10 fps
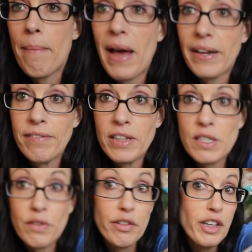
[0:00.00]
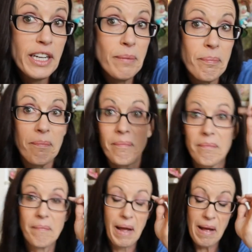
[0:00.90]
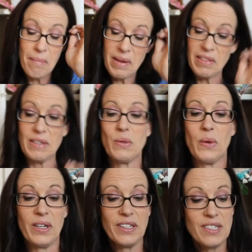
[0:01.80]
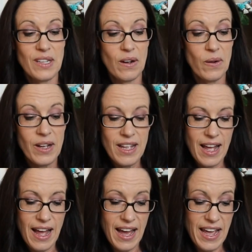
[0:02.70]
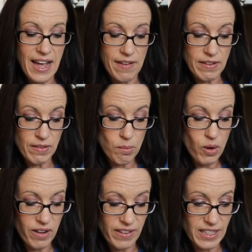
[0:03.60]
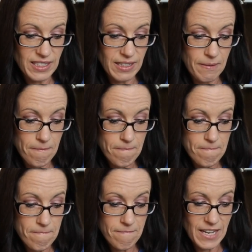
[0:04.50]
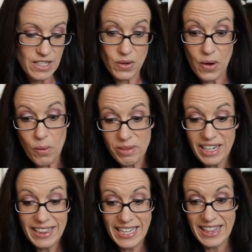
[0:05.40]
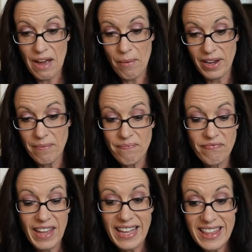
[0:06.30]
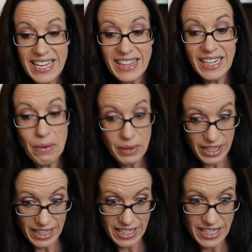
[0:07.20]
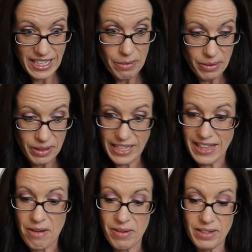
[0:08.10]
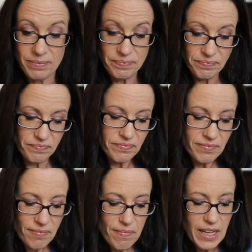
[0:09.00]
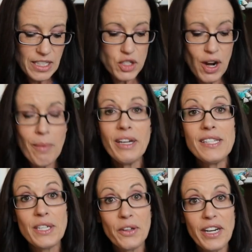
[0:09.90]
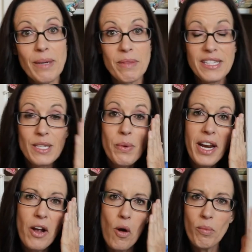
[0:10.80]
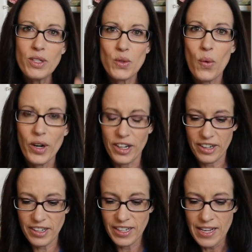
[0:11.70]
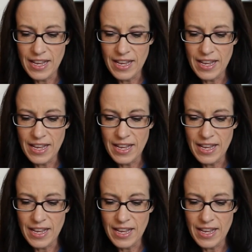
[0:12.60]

a bag of this for free um, in this order, so I have even more of it. So I hope that I like that one. I think that I will. I think I will like that one. Strawberries and Cream. This is one I almost ordered.